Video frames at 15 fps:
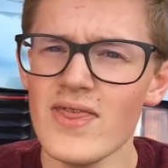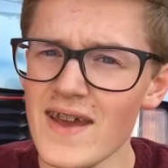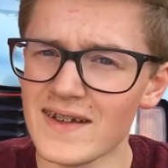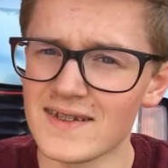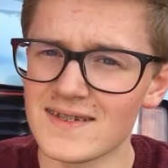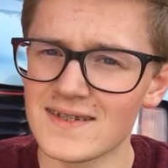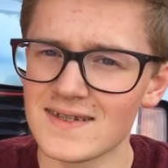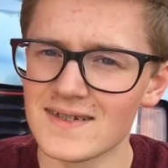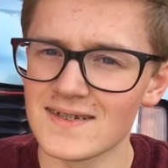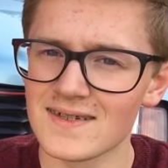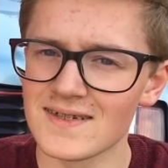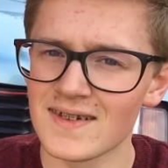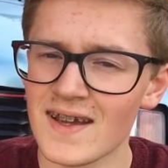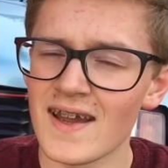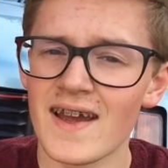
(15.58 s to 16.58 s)
this,
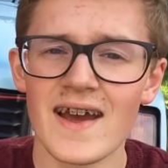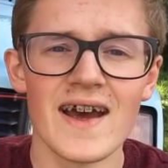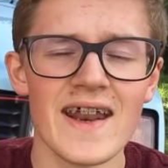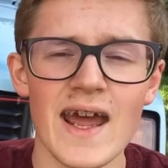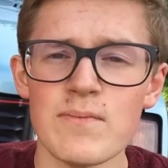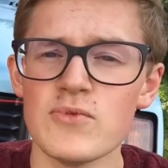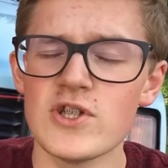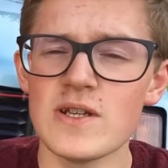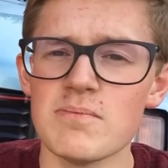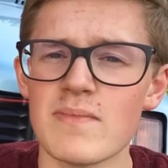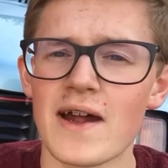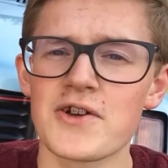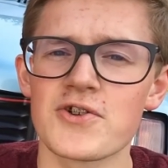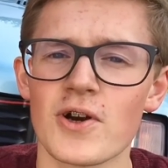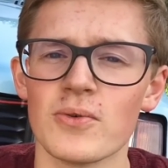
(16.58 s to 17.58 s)
an MG
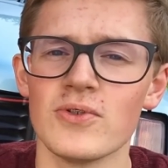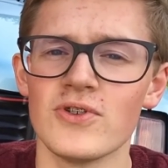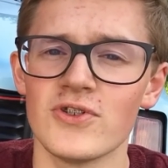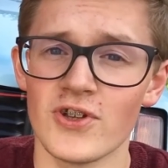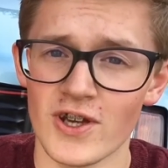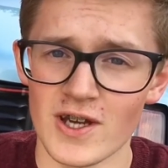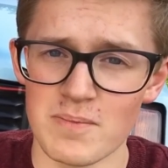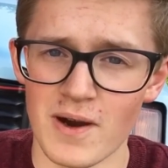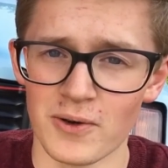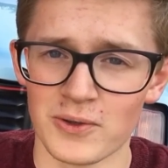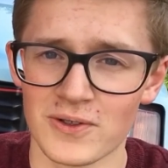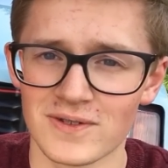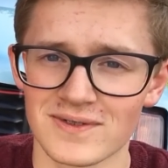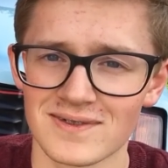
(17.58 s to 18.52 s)
Metro Turbo.